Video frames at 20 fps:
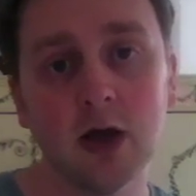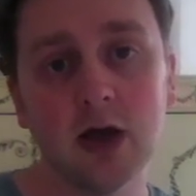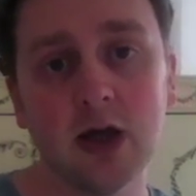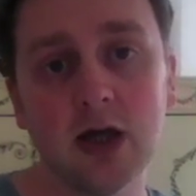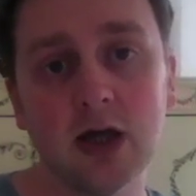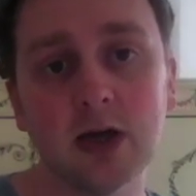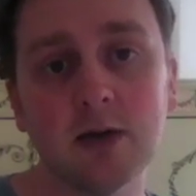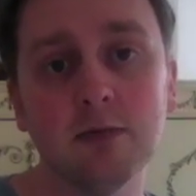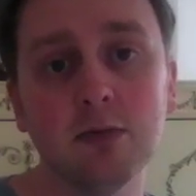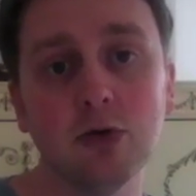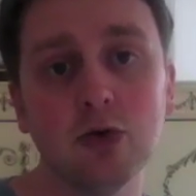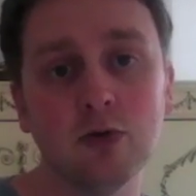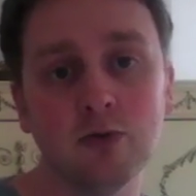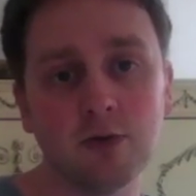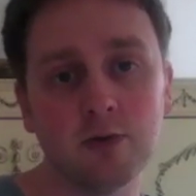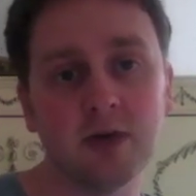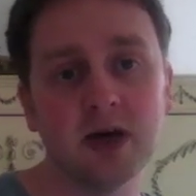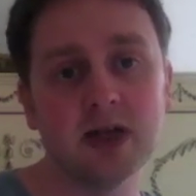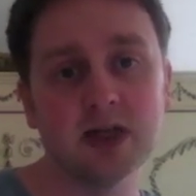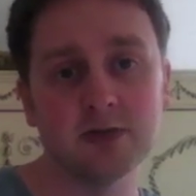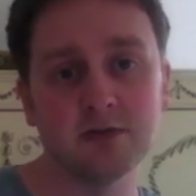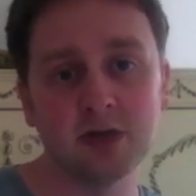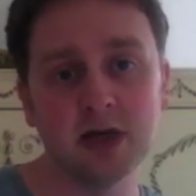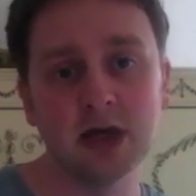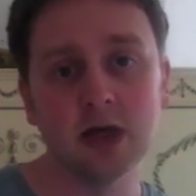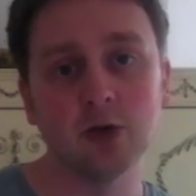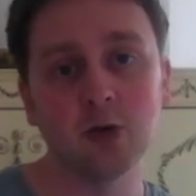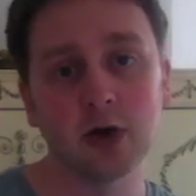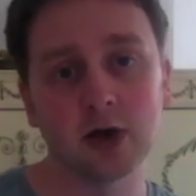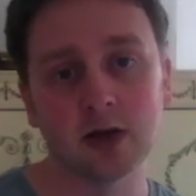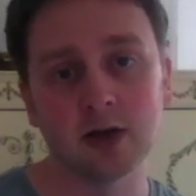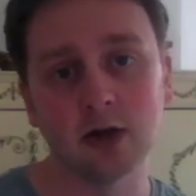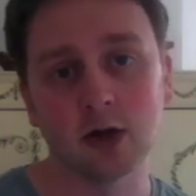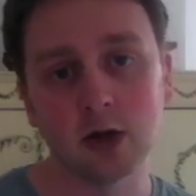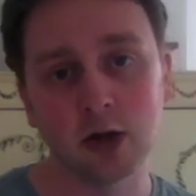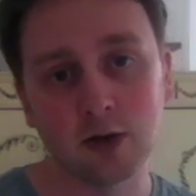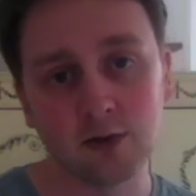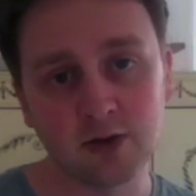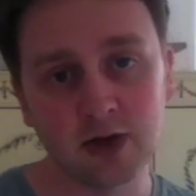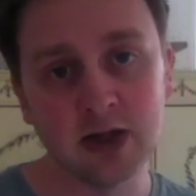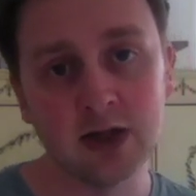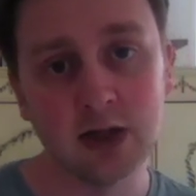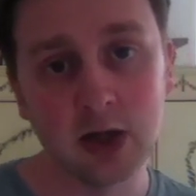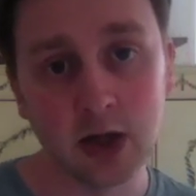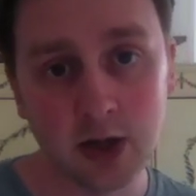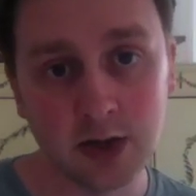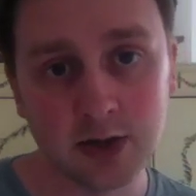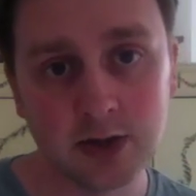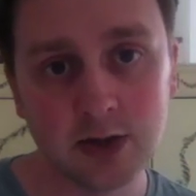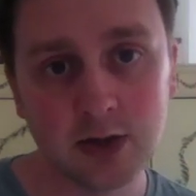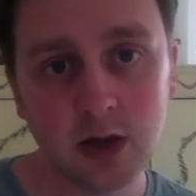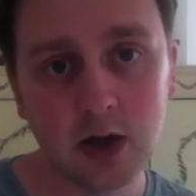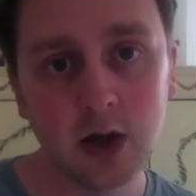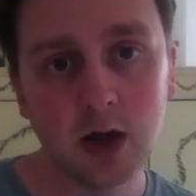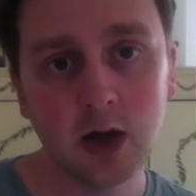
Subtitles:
He can move from A to B quicker than Golovkin does.